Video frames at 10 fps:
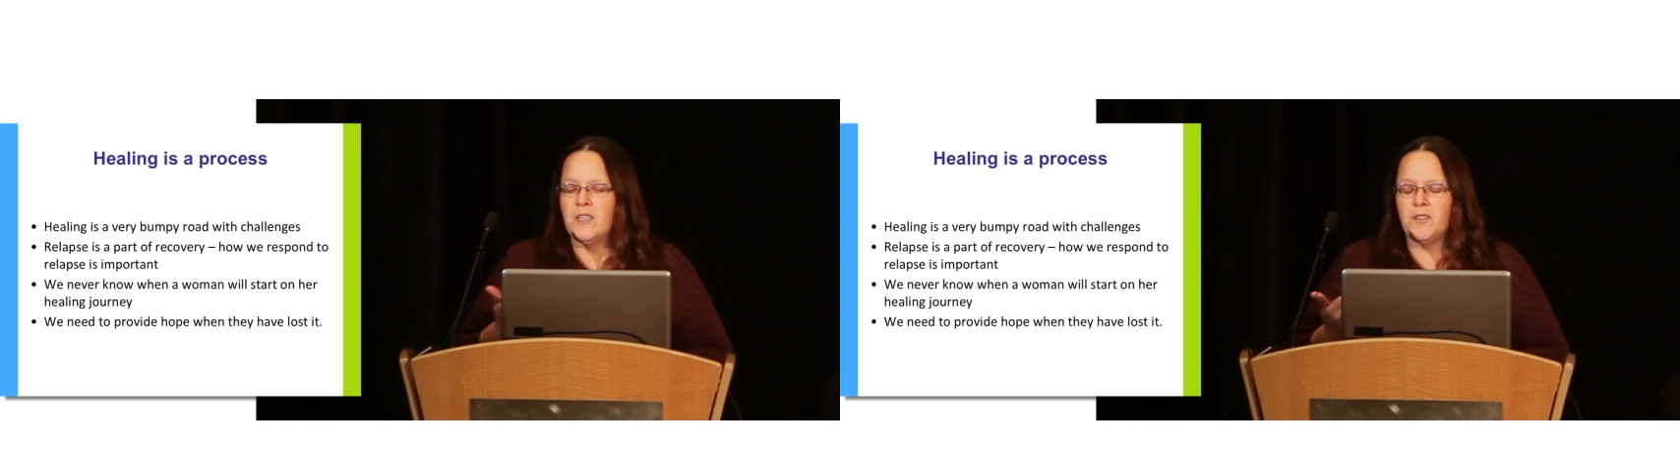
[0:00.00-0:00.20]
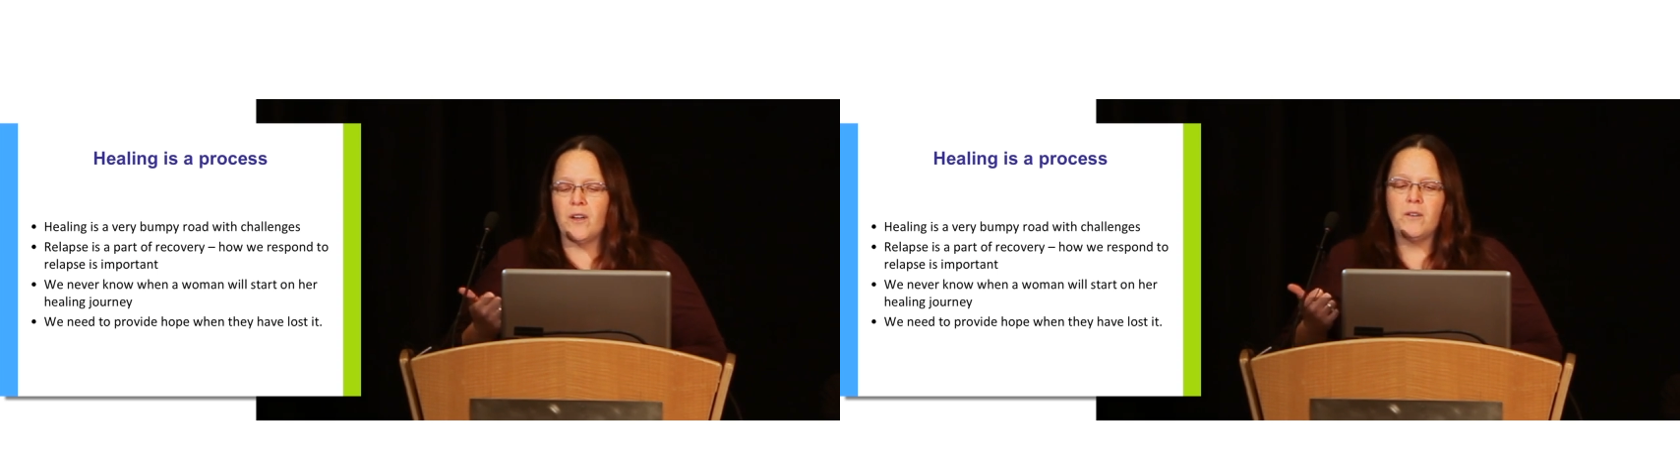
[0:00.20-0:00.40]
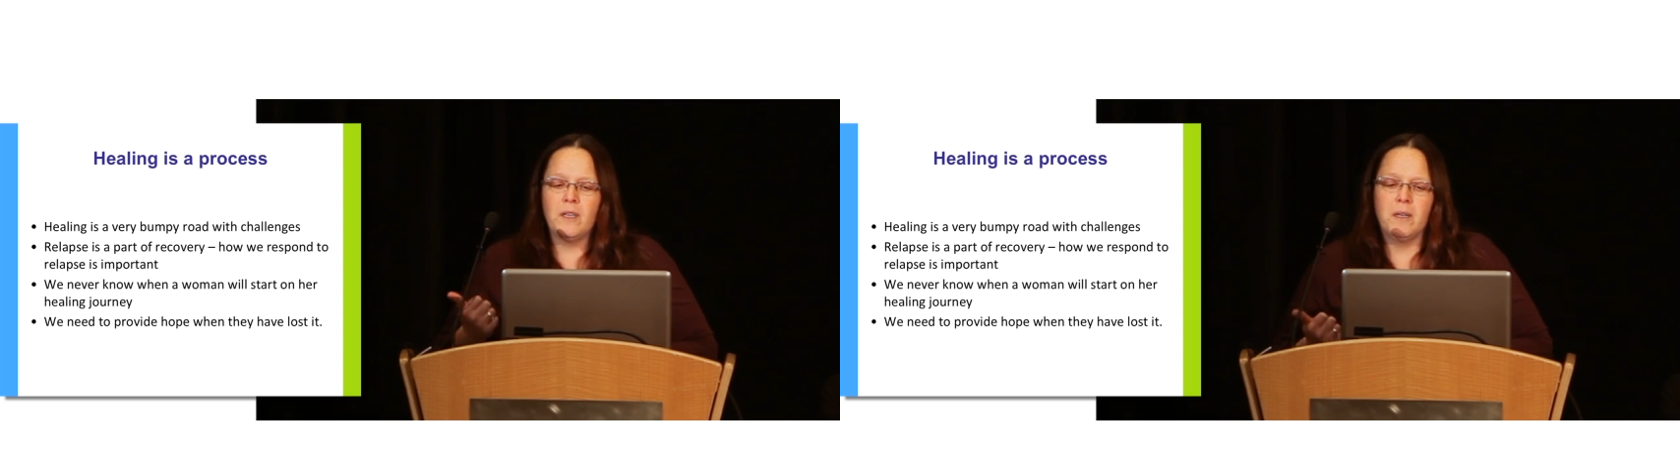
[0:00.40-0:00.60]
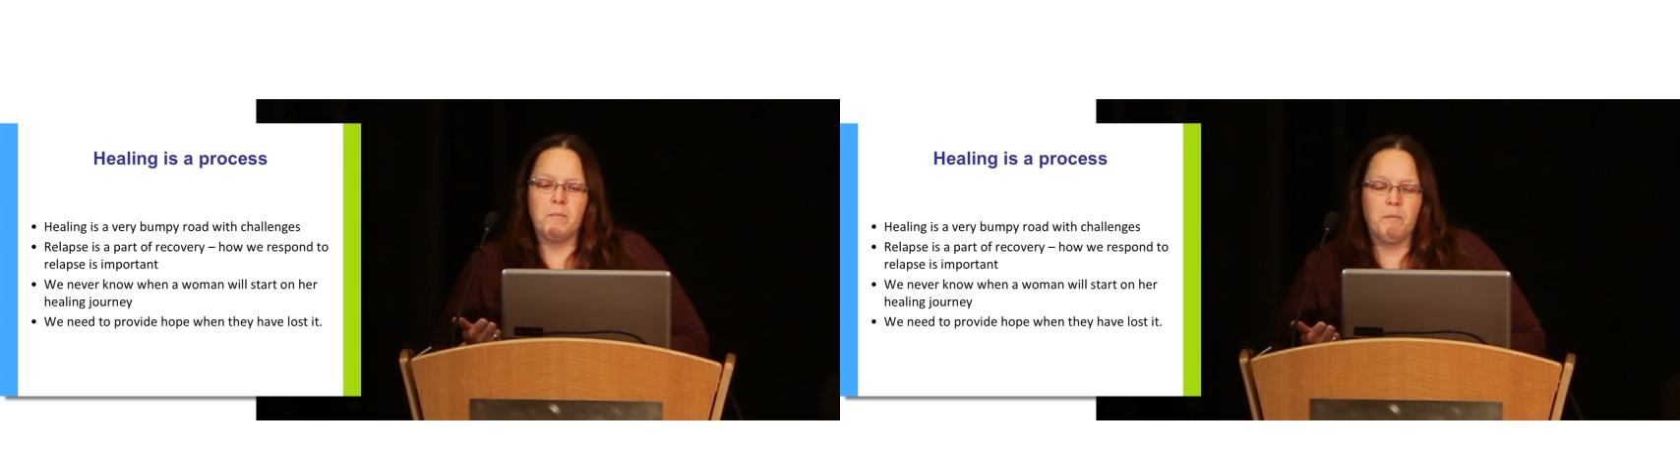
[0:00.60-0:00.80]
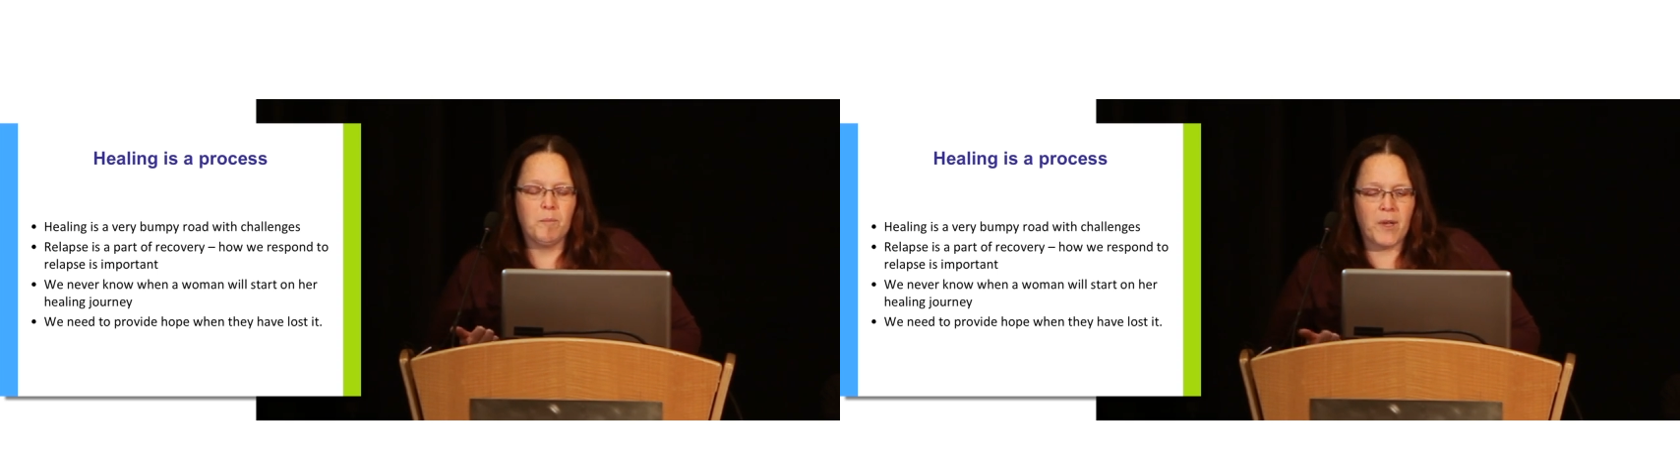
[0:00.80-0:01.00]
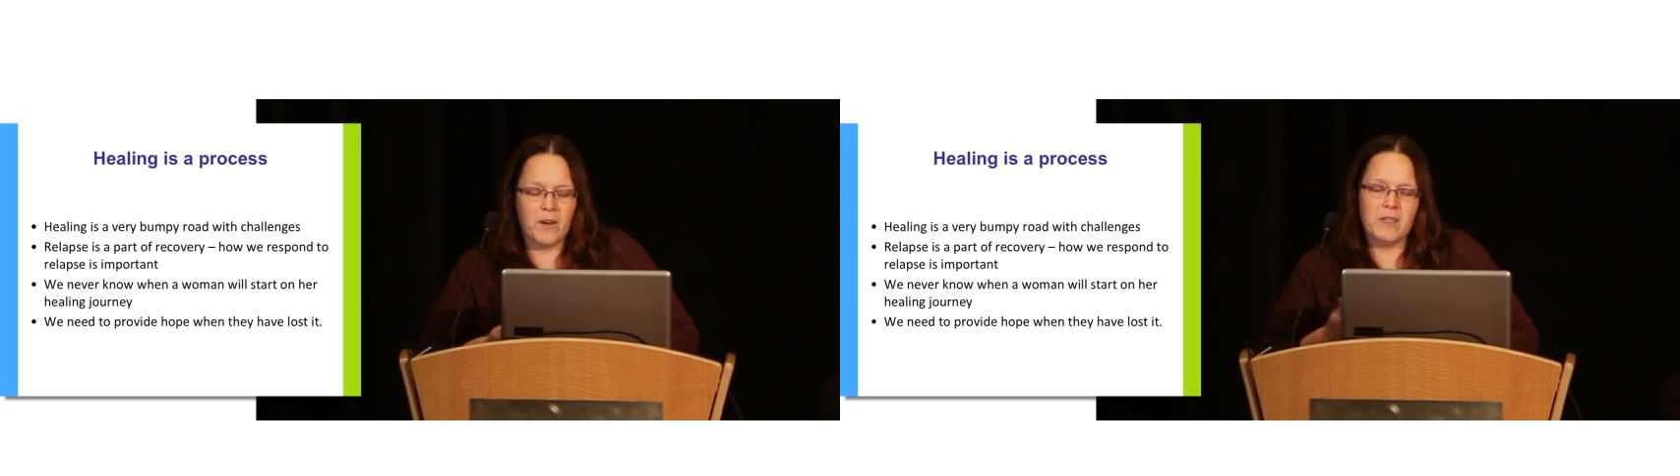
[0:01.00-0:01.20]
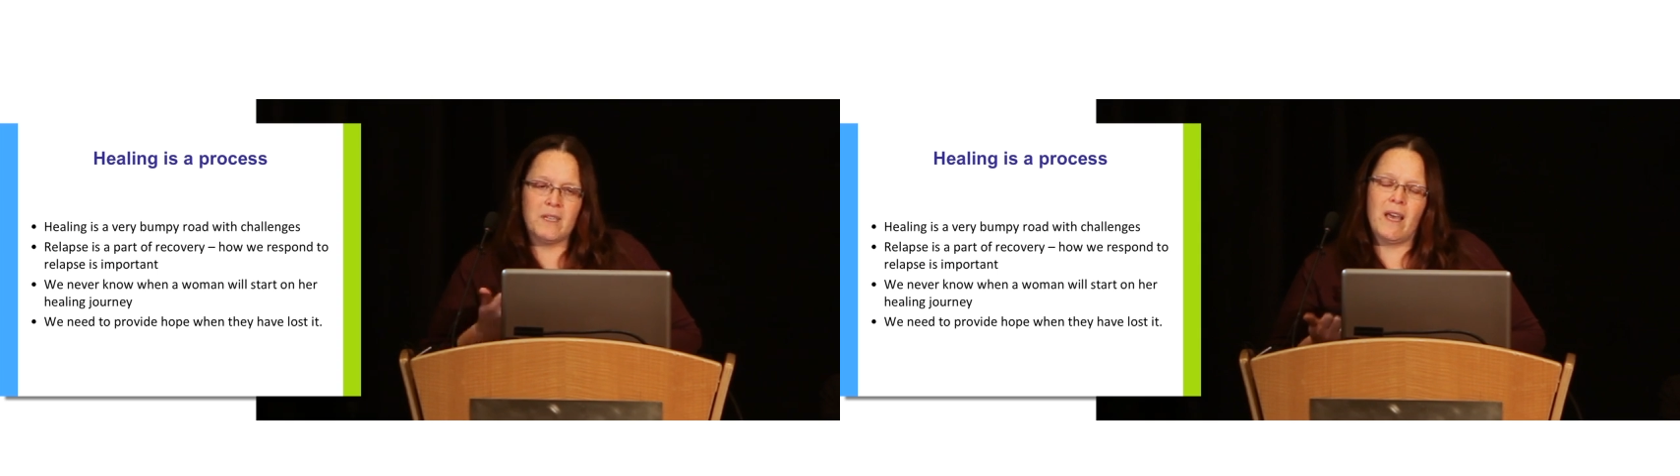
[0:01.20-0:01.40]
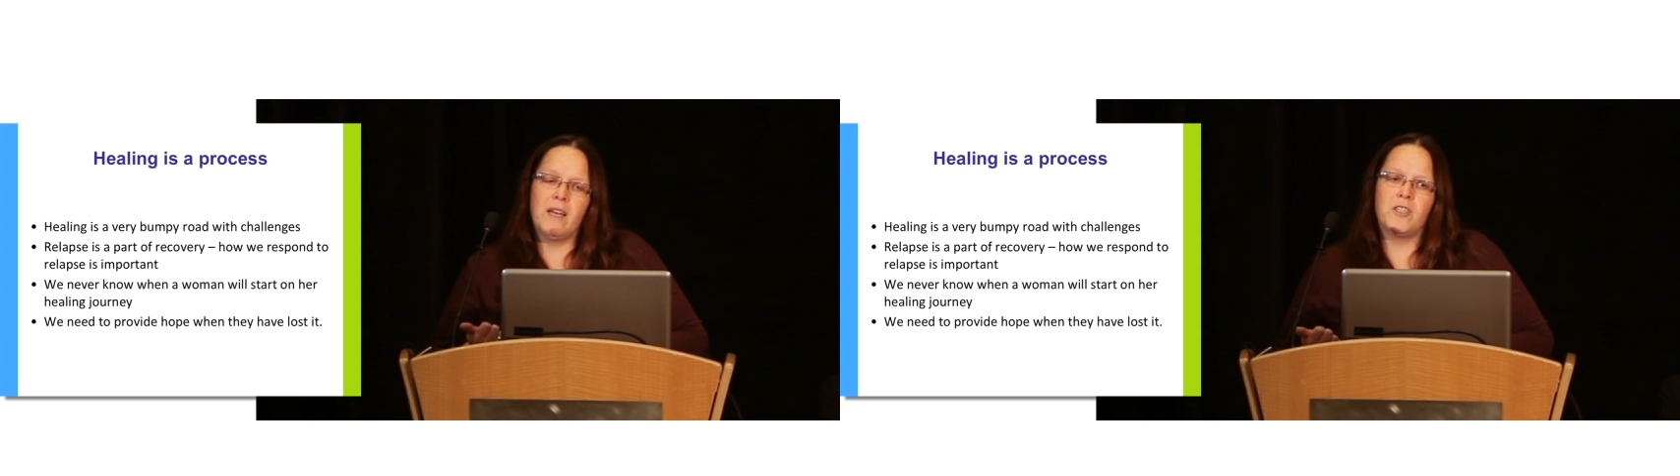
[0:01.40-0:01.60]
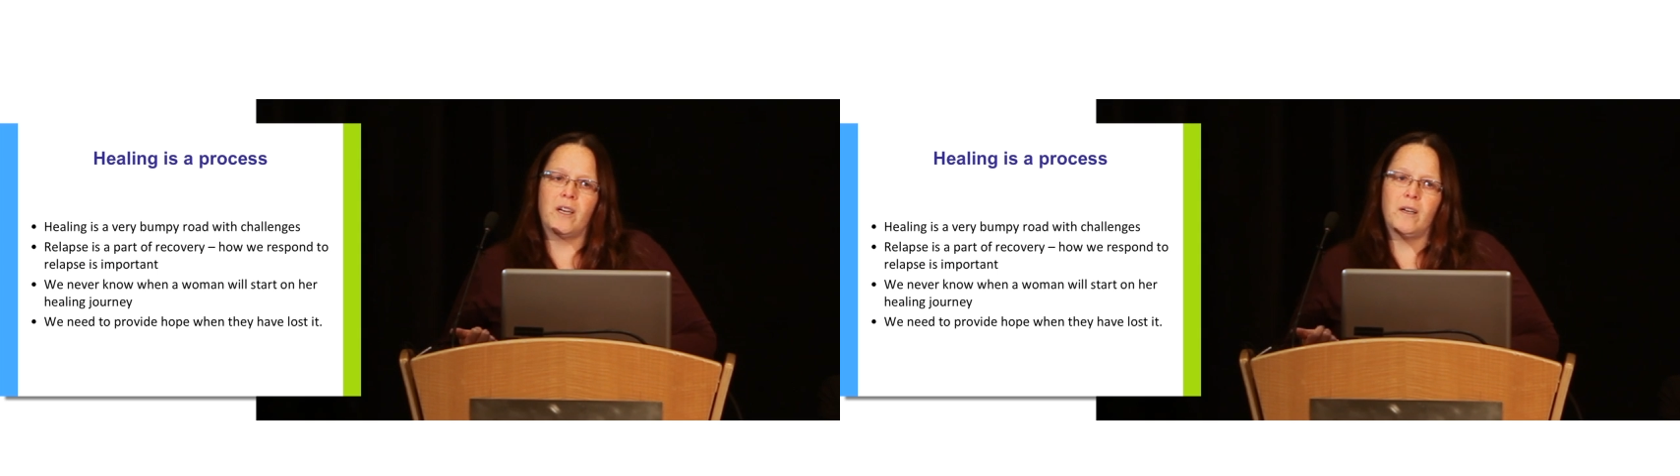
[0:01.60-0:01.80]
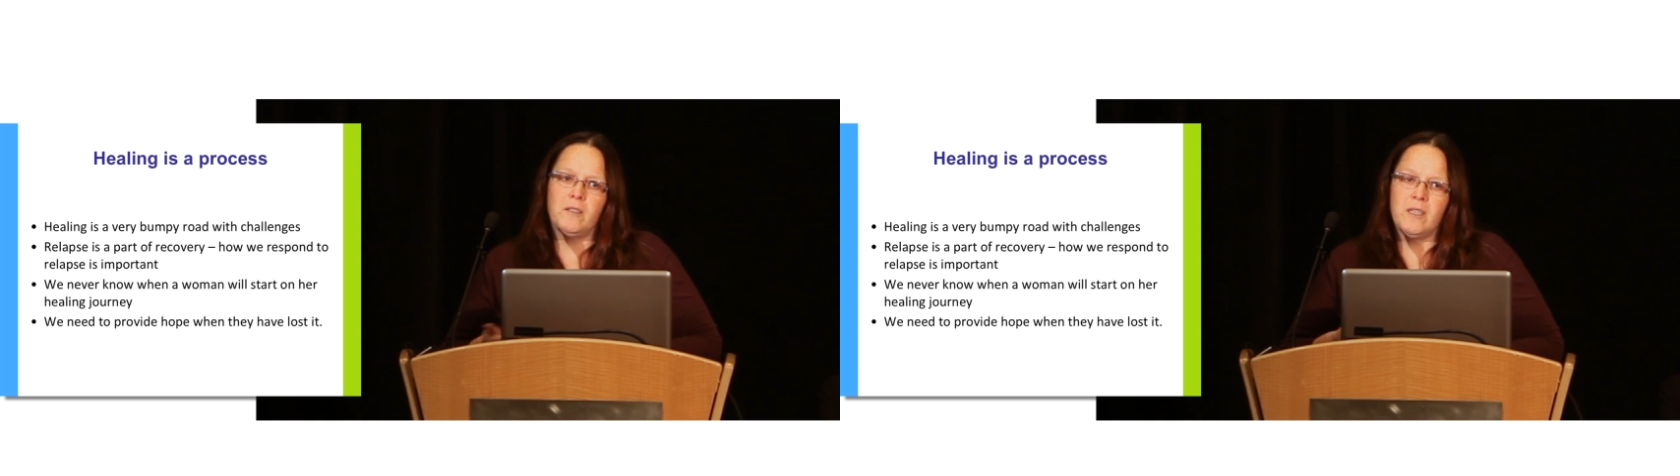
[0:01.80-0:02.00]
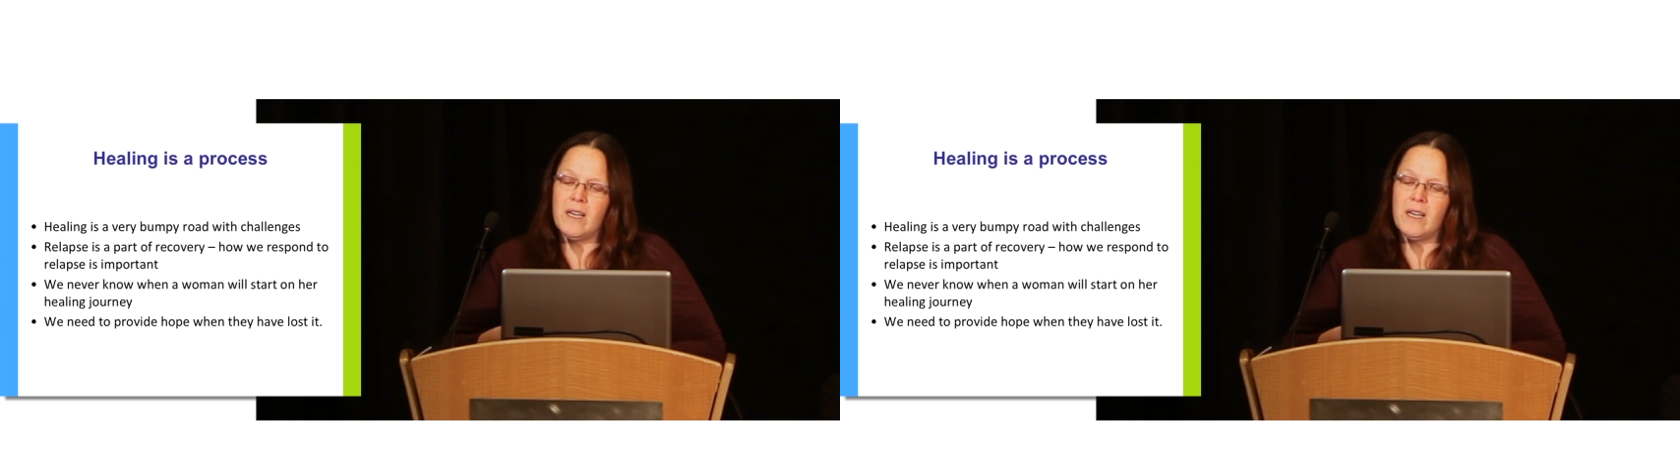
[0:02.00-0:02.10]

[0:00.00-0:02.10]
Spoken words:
She's not only parenting that child,